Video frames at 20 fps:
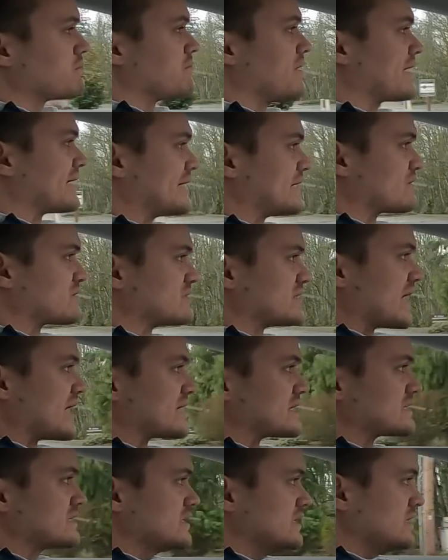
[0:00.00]
by hearing
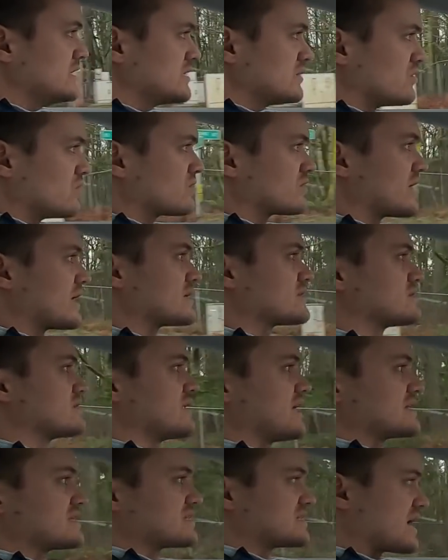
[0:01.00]
that ding dong,
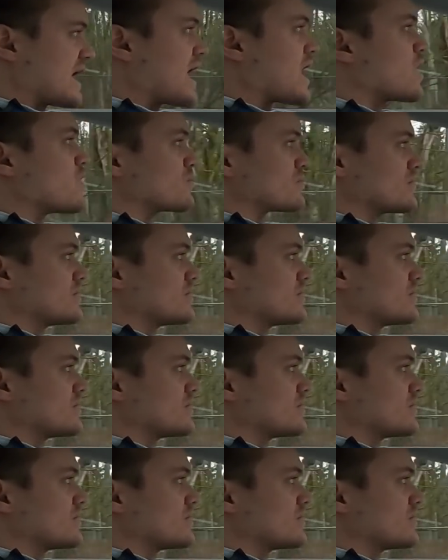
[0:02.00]
that sound